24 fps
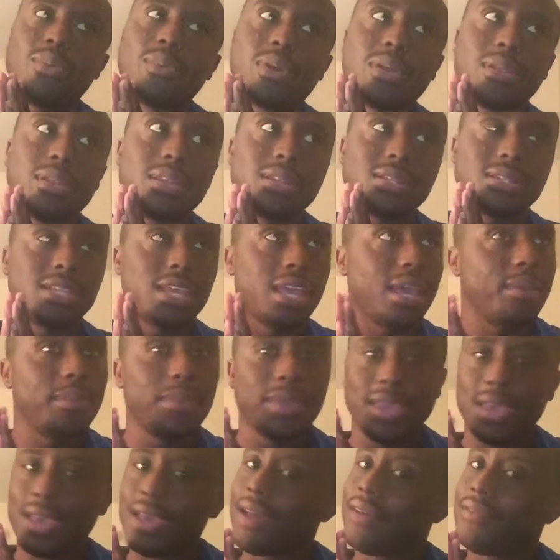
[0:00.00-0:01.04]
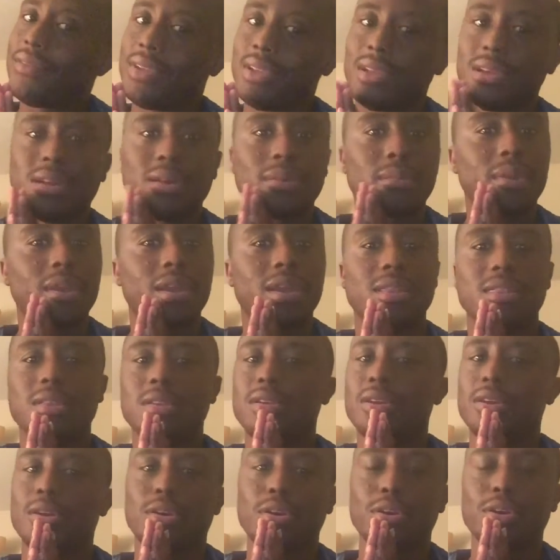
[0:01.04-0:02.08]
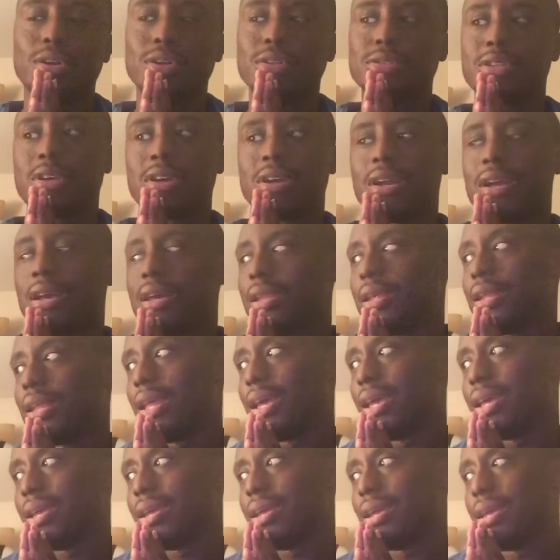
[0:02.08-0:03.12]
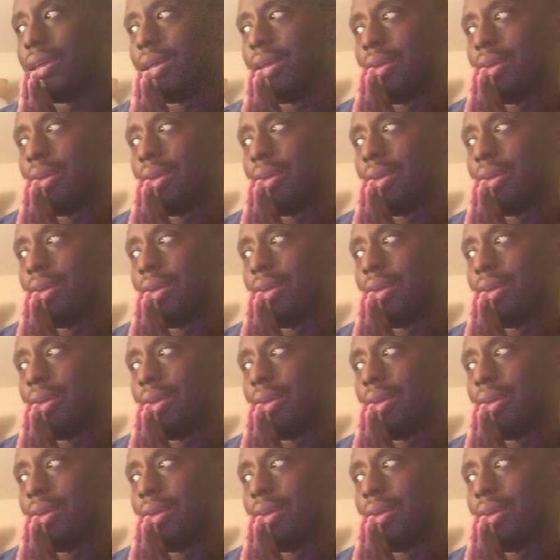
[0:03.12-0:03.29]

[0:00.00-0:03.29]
when Tami and Evelyn come together, the girls are kind of like,